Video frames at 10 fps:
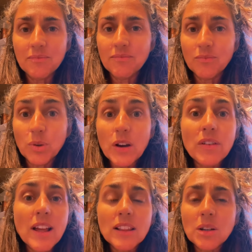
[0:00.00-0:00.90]

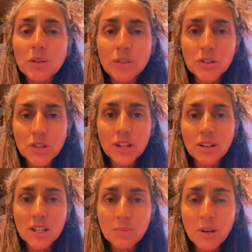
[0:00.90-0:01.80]
whatever that lower version
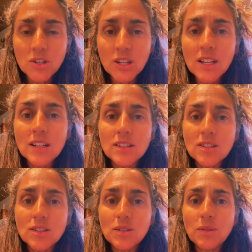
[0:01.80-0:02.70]
expression
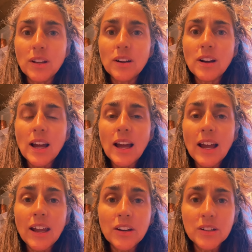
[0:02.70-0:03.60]
is, to their
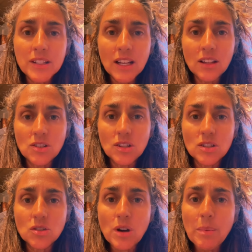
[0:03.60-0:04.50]
higher
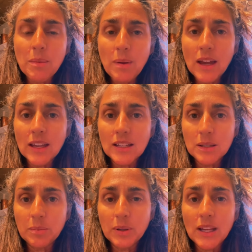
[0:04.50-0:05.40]
intelligence dropping back
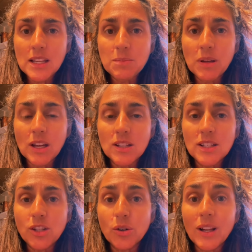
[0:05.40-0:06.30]
into place
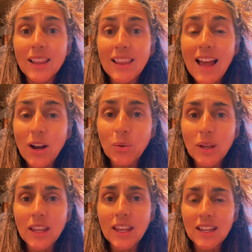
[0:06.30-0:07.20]
because you're
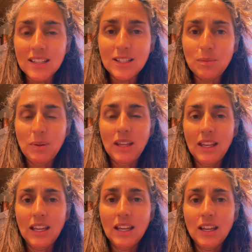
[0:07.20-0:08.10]
allowing it to
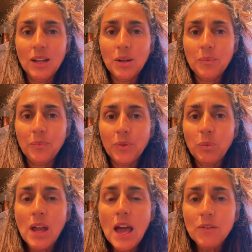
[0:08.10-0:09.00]
be.
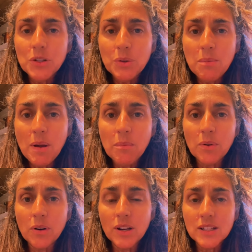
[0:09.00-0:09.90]
We have to
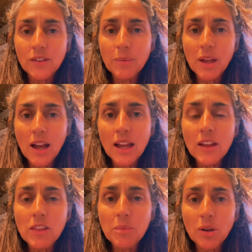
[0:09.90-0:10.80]
remember it's from the eye
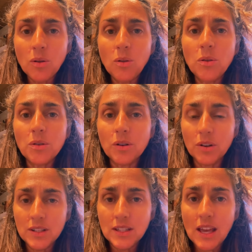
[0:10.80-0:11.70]
of the beholder
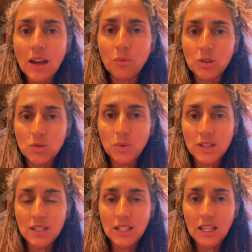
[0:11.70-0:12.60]
is that which we
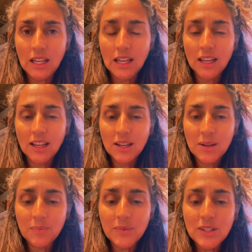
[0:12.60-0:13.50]
see.
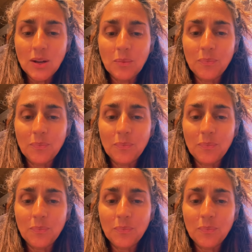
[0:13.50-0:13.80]
So,